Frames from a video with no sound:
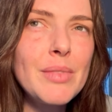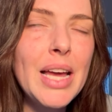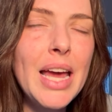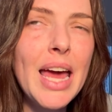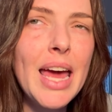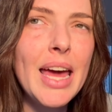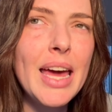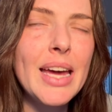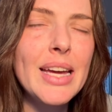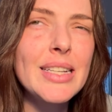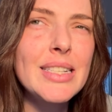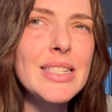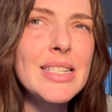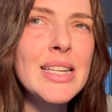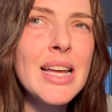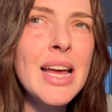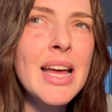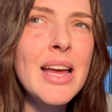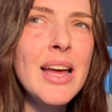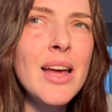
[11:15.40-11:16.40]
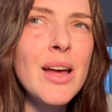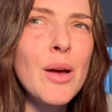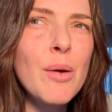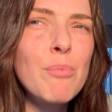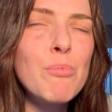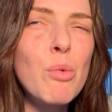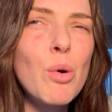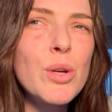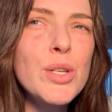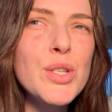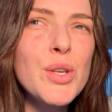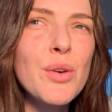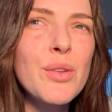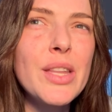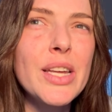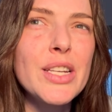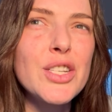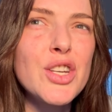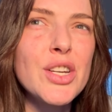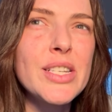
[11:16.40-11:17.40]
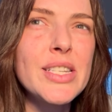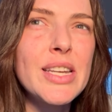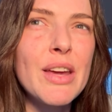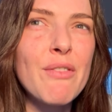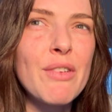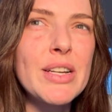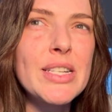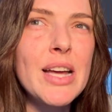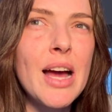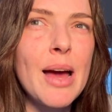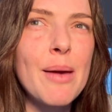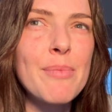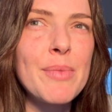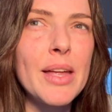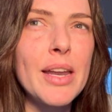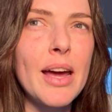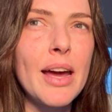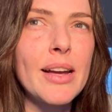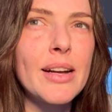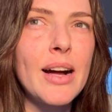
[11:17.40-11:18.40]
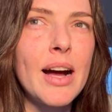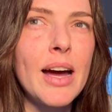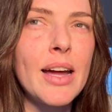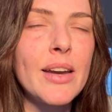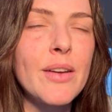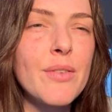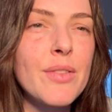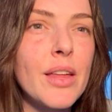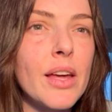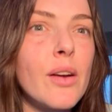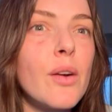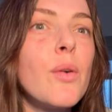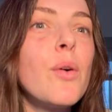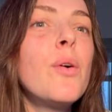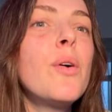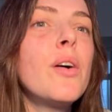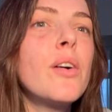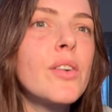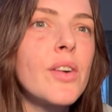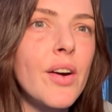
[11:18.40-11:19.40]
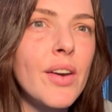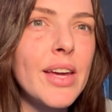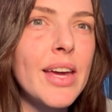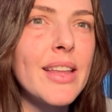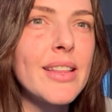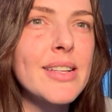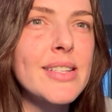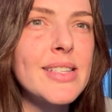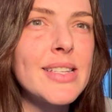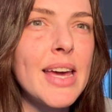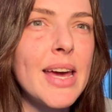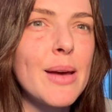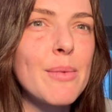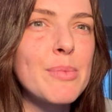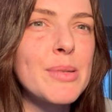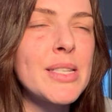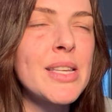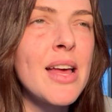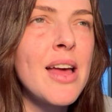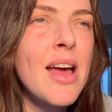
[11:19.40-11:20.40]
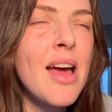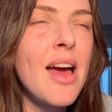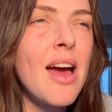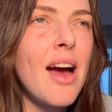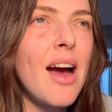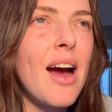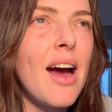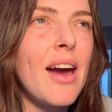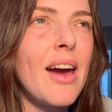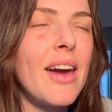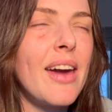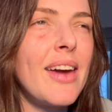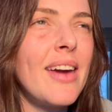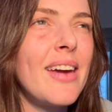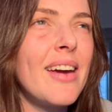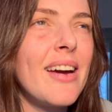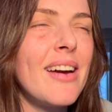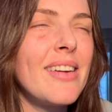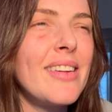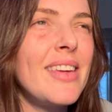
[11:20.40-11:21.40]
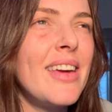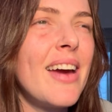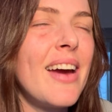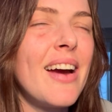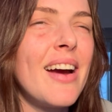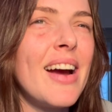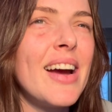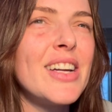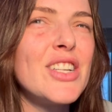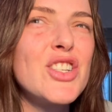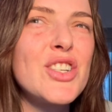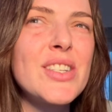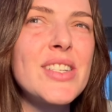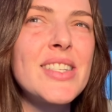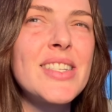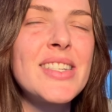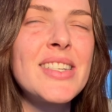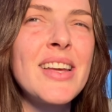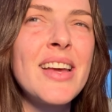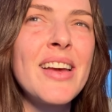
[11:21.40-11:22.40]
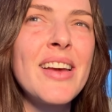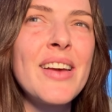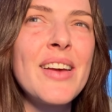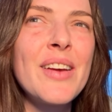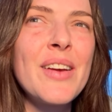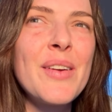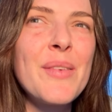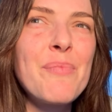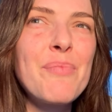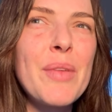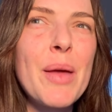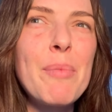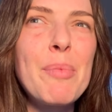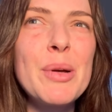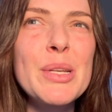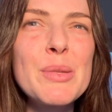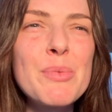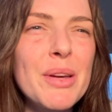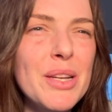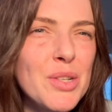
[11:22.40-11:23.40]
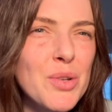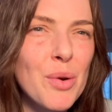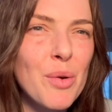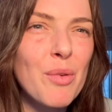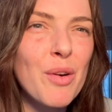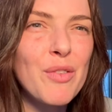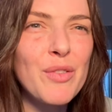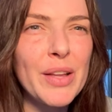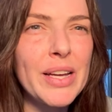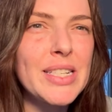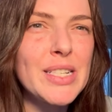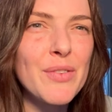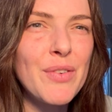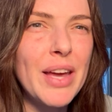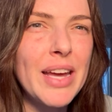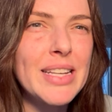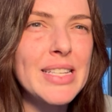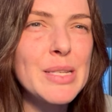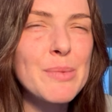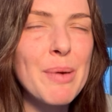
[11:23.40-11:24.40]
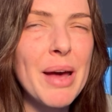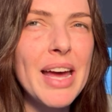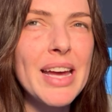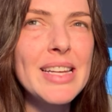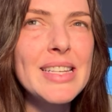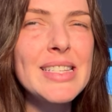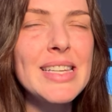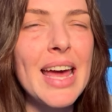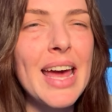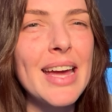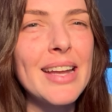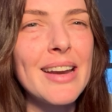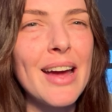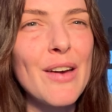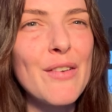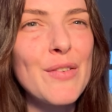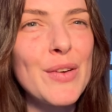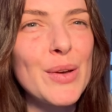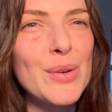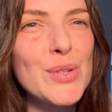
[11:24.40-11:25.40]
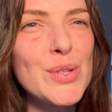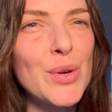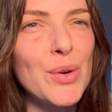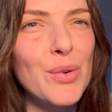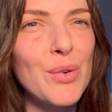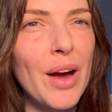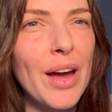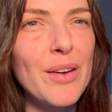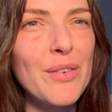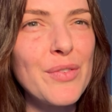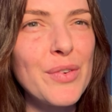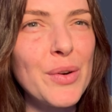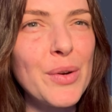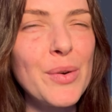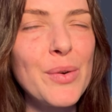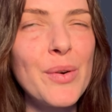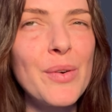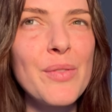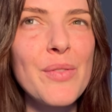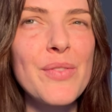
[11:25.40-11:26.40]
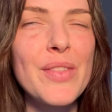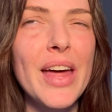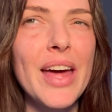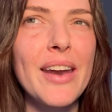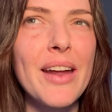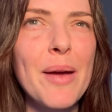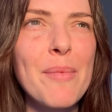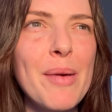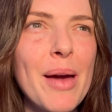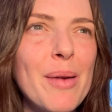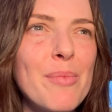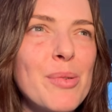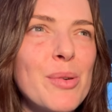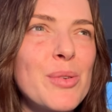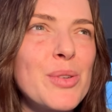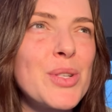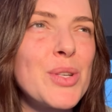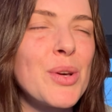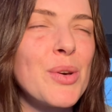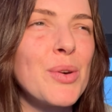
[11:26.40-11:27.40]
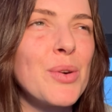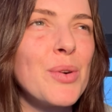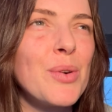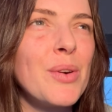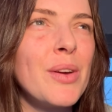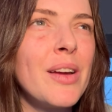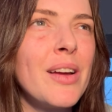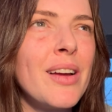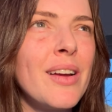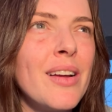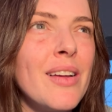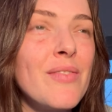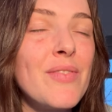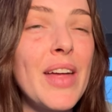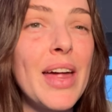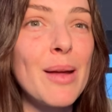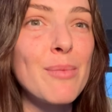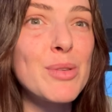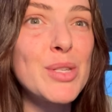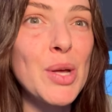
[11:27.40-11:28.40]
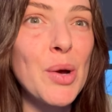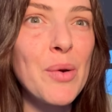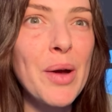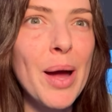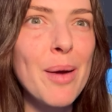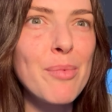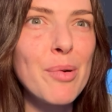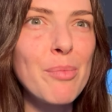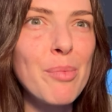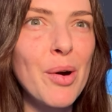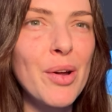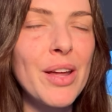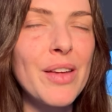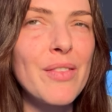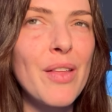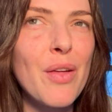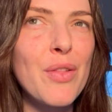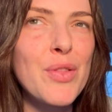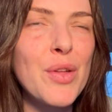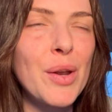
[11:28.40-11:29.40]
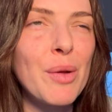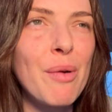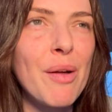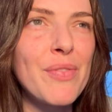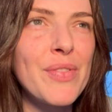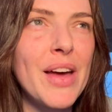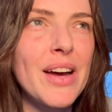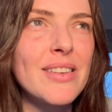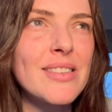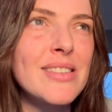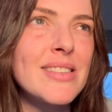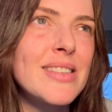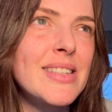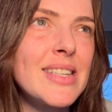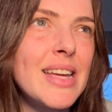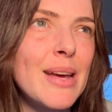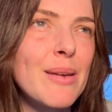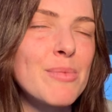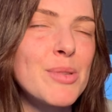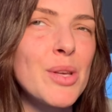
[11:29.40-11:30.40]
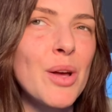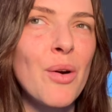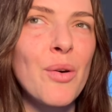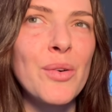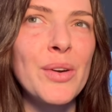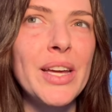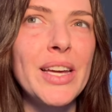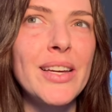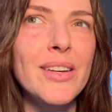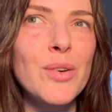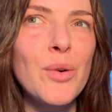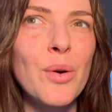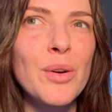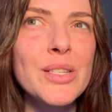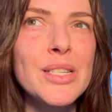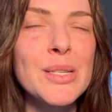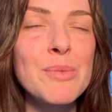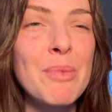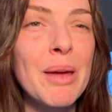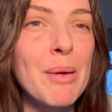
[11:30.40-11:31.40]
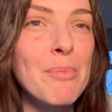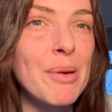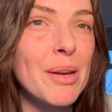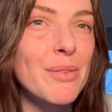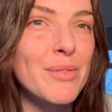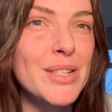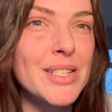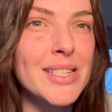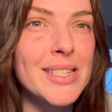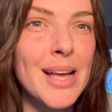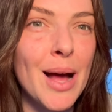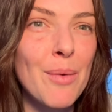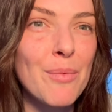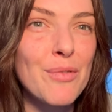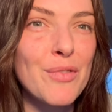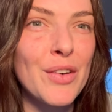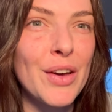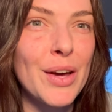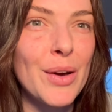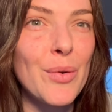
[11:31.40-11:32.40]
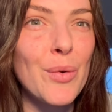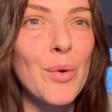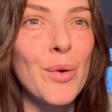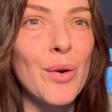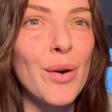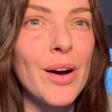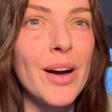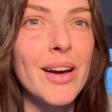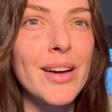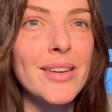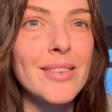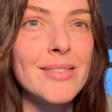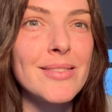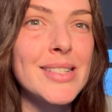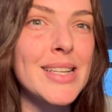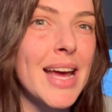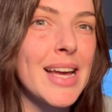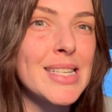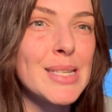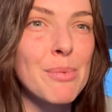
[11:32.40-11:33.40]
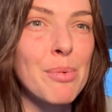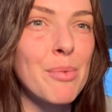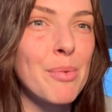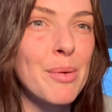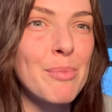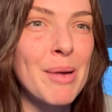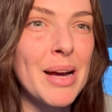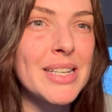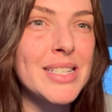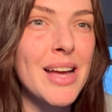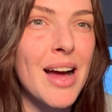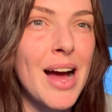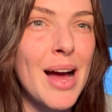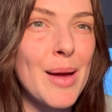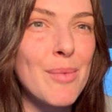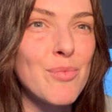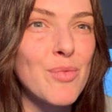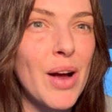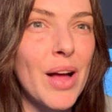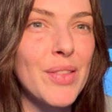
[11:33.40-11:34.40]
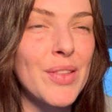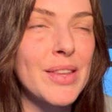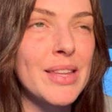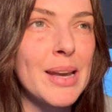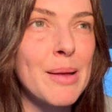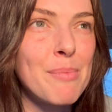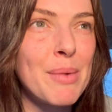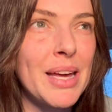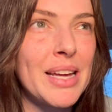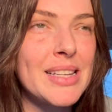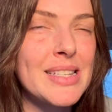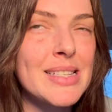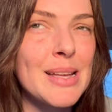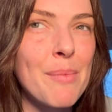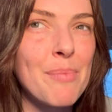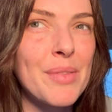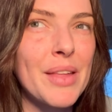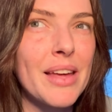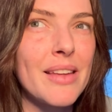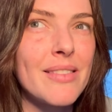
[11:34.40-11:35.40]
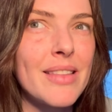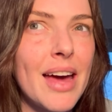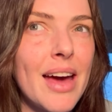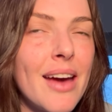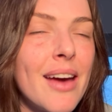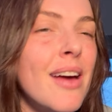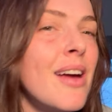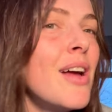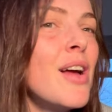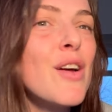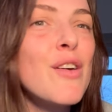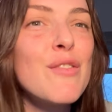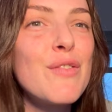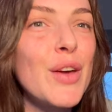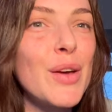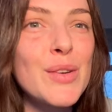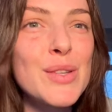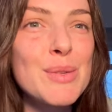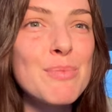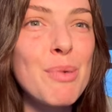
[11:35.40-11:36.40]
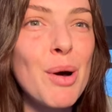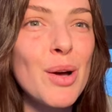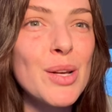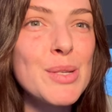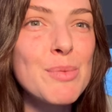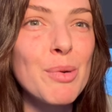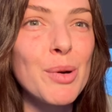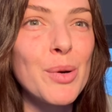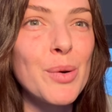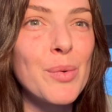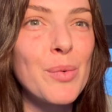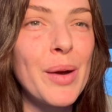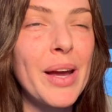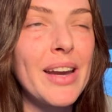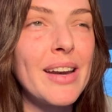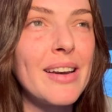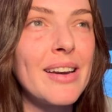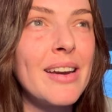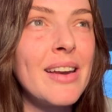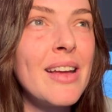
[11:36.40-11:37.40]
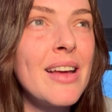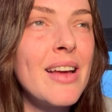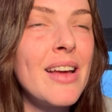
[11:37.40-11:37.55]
and more so that just every time that I kind of think, oh, got to get the steps, it puts me into a reflective headspace and I feel so grateful that I'm so able-bodied that 31,000 steps only causes me a bit of discomfort or takes up a bit of my time rather than it being something that feels impossible when